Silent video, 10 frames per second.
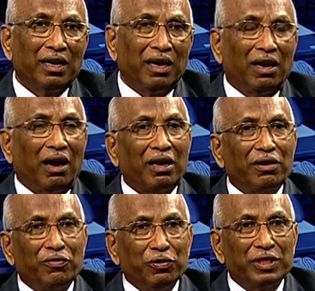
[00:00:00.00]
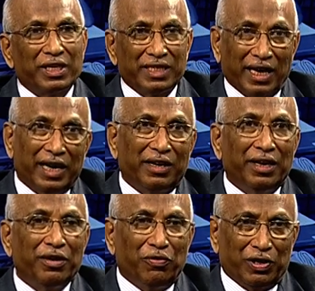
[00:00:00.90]
Lot of future is ahead
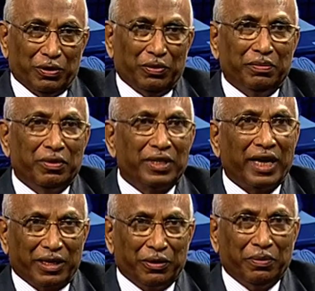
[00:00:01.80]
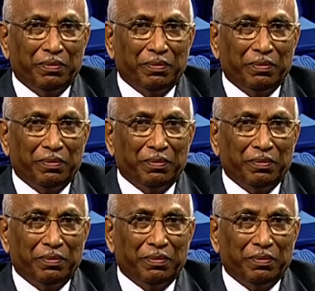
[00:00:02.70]
for you. Thank you.